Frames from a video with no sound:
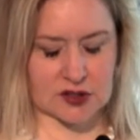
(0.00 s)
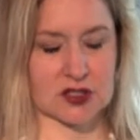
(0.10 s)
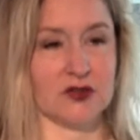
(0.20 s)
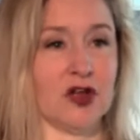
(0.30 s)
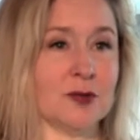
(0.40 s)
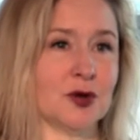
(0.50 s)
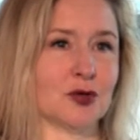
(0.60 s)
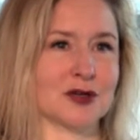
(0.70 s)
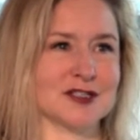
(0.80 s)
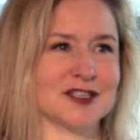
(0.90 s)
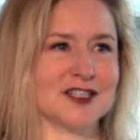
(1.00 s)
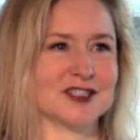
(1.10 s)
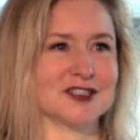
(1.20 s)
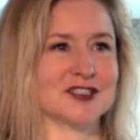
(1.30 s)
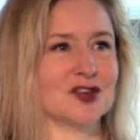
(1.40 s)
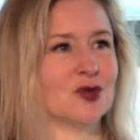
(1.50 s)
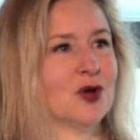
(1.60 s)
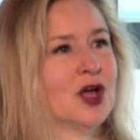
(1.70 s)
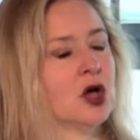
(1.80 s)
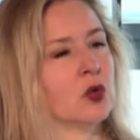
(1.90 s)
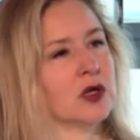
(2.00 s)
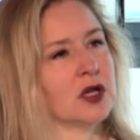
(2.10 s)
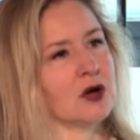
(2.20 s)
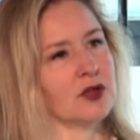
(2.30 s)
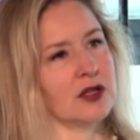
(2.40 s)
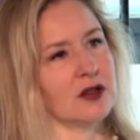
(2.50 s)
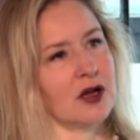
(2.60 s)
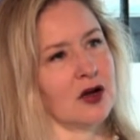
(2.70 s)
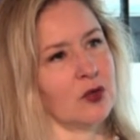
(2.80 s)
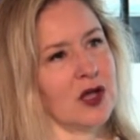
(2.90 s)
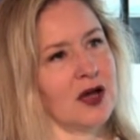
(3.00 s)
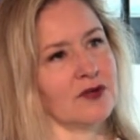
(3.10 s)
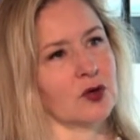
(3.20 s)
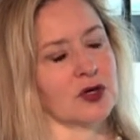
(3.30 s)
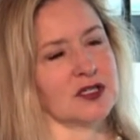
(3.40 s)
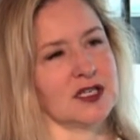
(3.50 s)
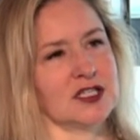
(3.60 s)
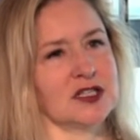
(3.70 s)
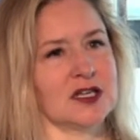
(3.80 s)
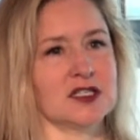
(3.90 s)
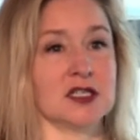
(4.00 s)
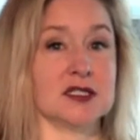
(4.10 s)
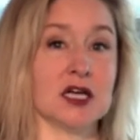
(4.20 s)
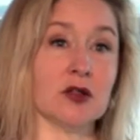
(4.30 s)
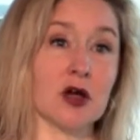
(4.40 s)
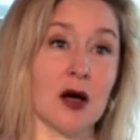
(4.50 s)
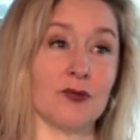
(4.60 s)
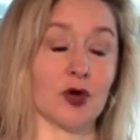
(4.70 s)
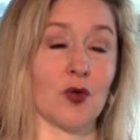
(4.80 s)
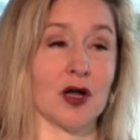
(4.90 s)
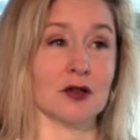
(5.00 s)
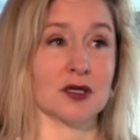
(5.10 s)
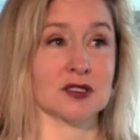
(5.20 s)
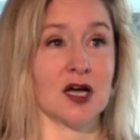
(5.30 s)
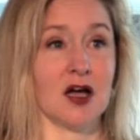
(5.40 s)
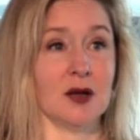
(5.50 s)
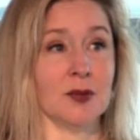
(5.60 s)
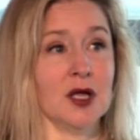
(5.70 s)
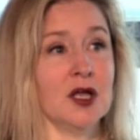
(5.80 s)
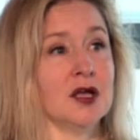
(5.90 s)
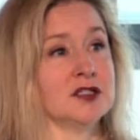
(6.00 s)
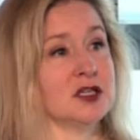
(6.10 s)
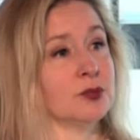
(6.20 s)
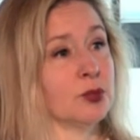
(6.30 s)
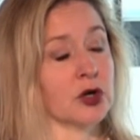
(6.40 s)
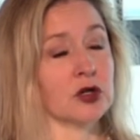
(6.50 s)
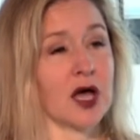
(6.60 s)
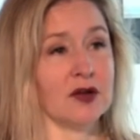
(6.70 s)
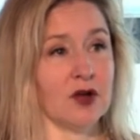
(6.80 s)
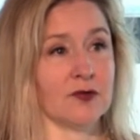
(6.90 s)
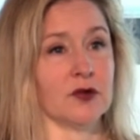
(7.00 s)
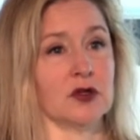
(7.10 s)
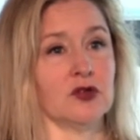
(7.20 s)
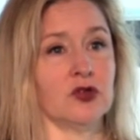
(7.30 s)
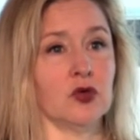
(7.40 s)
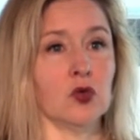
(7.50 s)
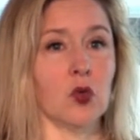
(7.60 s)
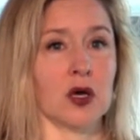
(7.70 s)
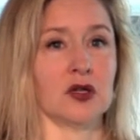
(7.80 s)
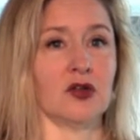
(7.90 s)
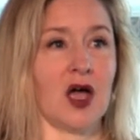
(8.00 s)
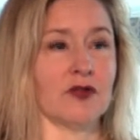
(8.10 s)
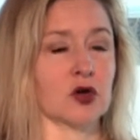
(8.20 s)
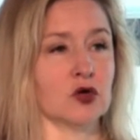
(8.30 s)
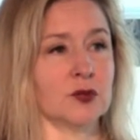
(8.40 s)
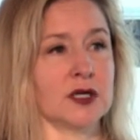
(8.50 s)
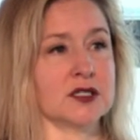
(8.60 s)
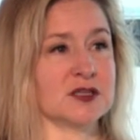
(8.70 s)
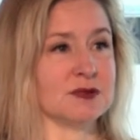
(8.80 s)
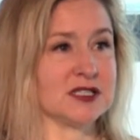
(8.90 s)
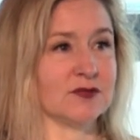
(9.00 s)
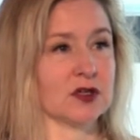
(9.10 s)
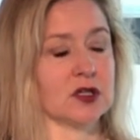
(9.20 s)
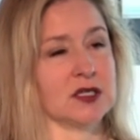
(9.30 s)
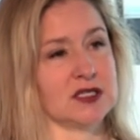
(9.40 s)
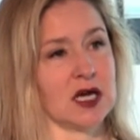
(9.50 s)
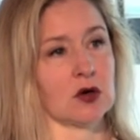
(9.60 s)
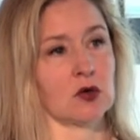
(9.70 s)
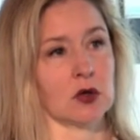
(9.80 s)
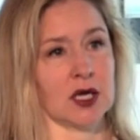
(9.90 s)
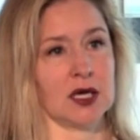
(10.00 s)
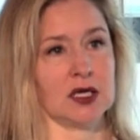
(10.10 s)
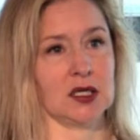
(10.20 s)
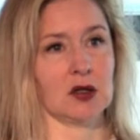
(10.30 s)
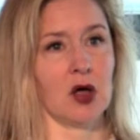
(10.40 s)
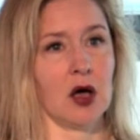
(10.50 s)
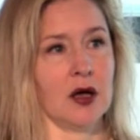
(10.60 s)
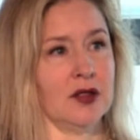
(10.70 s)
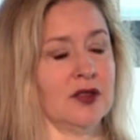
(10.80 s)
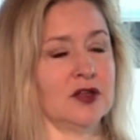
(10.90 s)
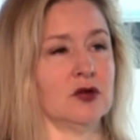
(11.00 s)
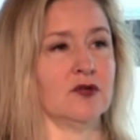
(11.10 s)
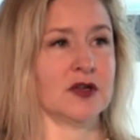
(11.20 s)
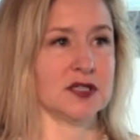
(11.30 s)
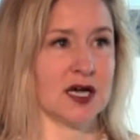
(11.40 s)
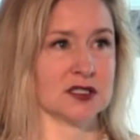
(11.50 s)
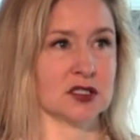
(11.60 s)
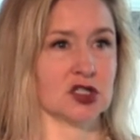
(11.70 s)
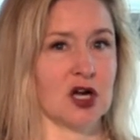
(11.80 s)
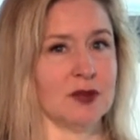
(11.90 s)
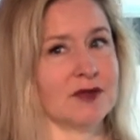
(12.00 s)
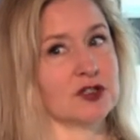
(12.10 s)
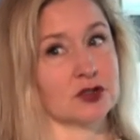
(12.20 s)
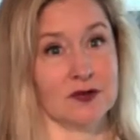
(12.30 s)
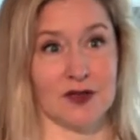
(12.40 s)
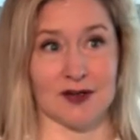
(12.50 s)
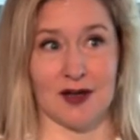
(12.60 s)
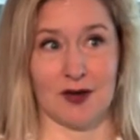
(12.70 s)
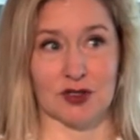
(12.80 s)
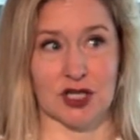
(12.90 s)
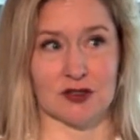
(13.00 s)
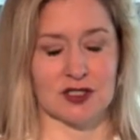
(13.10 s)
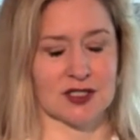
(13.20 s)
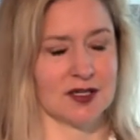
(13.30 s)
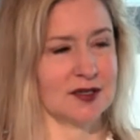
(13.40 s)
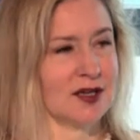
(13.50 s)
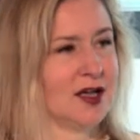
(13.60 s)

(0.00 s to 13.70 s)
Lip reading: and development organizations. So we know that we have an organization that has done telecom for quite a long time. Tim put a lot of effort into wanting to have a group that is specifically tech-oriented in law, and they do a fantastic job. And they have a trivia night, which I understand